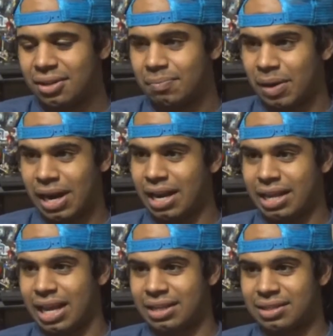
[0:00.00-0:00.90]
But in any
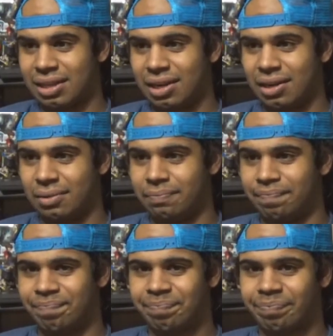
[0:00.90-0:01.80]
case,
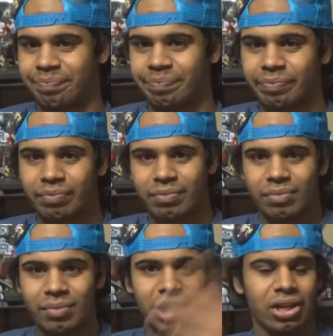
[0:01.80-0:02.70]
um,
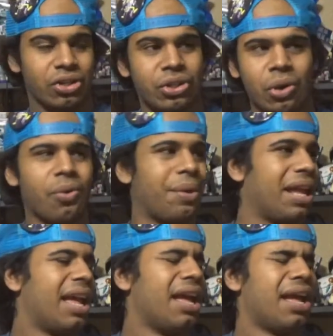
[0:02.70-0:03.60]
so
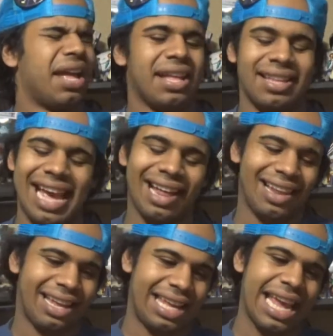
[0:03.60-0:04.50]
yeah,
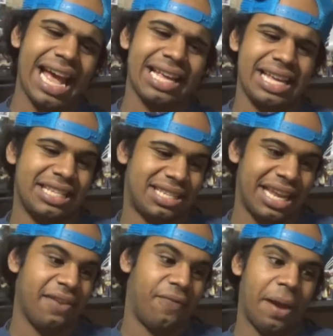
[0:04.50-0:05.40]
like he ha- he
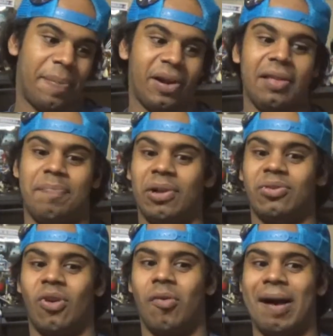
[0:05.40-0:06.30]
he apparently
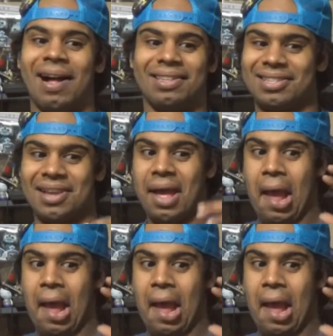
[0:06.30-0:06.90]
builds robots,